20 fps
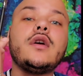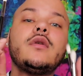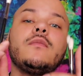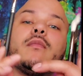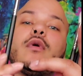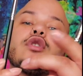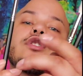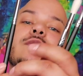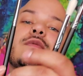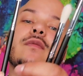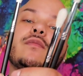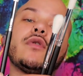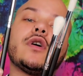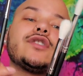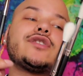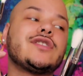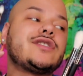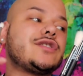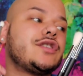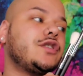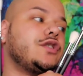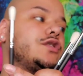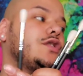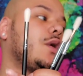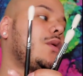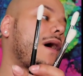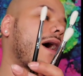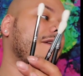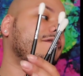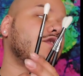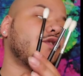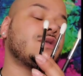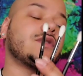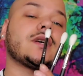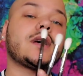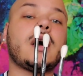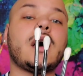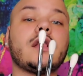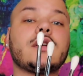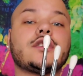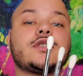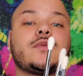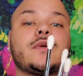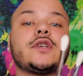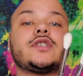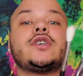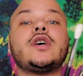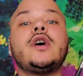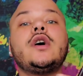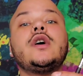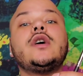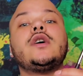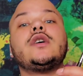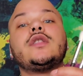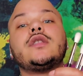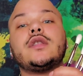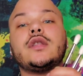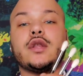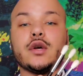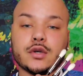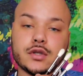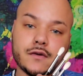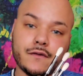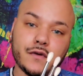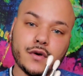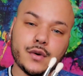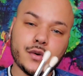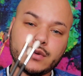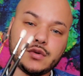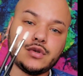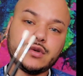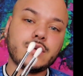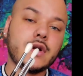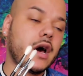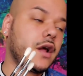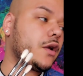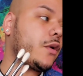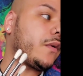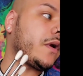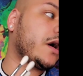Multiple brushes so you don't have to use a color switch. Those of you who do not know what